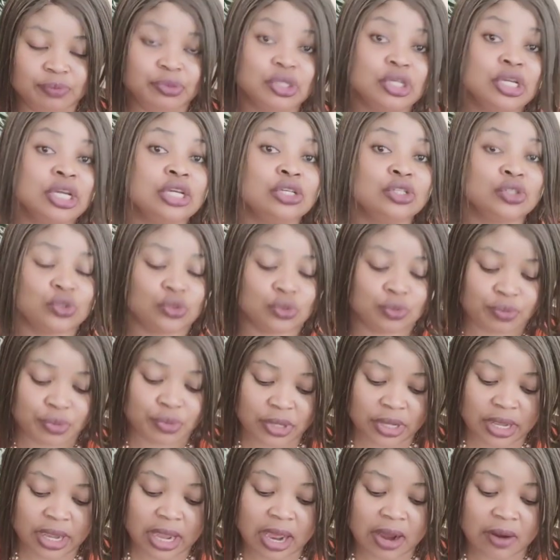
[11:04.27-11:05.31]
pH should
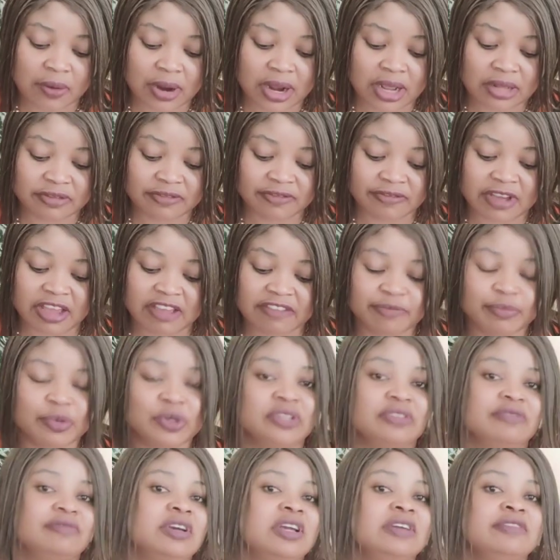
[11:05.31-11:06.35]
be around
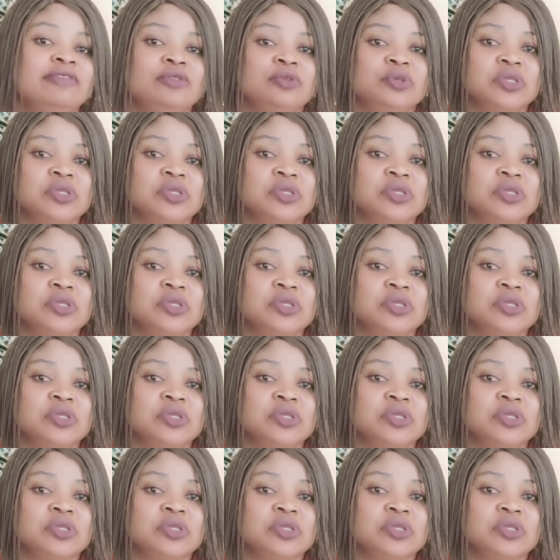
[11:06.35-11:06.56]
5.5